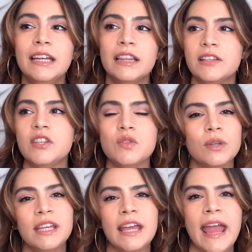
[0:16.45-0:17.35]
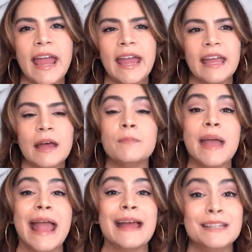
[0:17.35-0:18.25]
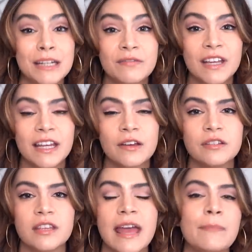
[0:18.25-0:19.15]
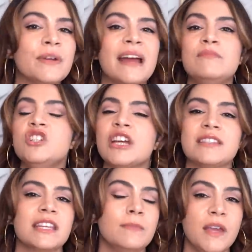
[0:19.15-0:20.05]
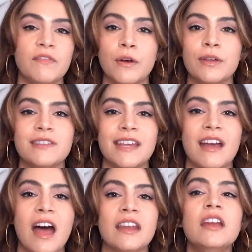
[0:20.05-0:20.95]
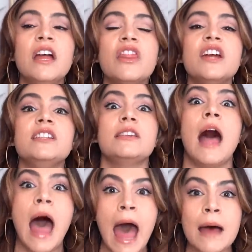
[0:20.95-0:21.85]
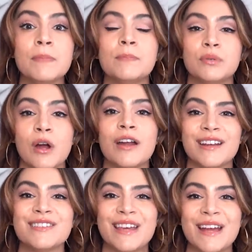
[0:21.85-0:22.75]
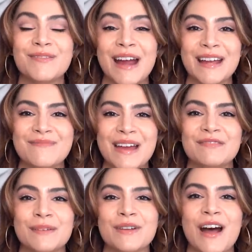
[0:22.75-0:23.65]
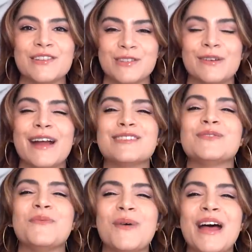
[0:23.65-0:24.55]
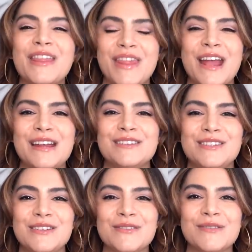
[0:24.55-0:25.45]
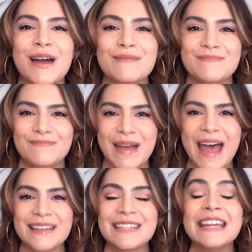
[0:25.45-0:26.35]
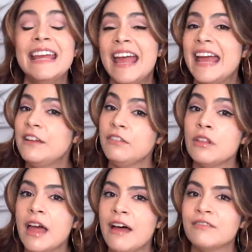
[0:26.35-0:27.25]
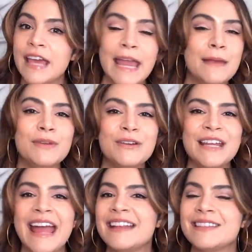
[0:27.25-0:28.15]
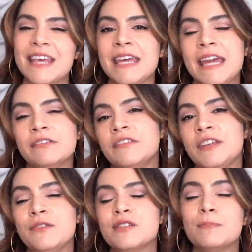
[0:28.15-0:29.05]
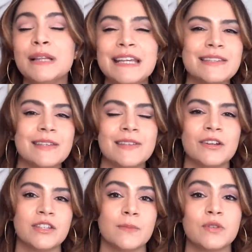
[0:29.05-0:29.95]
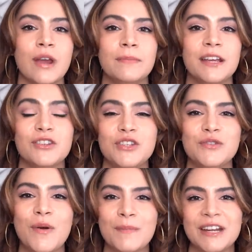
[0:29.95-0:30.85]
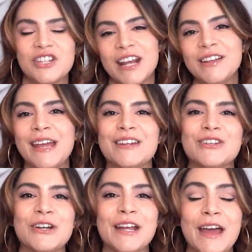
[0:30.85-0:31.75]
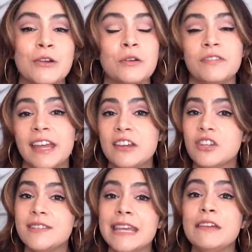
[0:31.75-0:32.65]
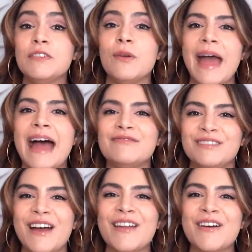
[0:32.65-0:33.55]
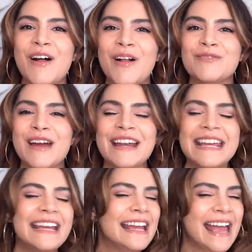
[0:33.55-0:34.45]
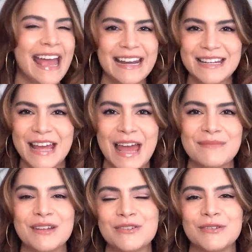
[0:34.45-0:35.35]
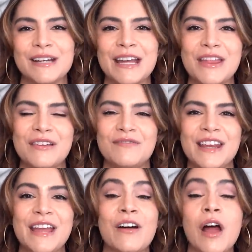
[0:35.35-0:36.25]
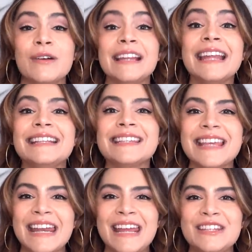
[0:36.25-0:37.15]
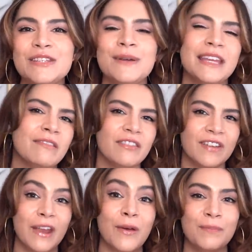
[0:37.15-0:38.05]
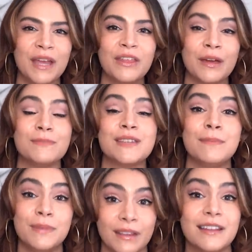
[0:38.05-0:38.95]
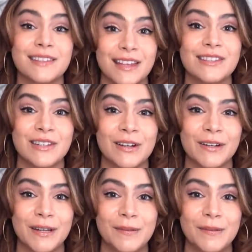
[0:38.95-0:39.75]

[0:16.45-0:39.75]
This is really a companion video to that, but I'm just going to be focusing on the top products that I recommend from Cosrx, what they do best. And if you love K-beauty and skincare reviews, please consider subscribing to my channel and turning on notifications if you have not already anytime during the video. All right, let's get into it. Give the video a big thumbs up and let's get started.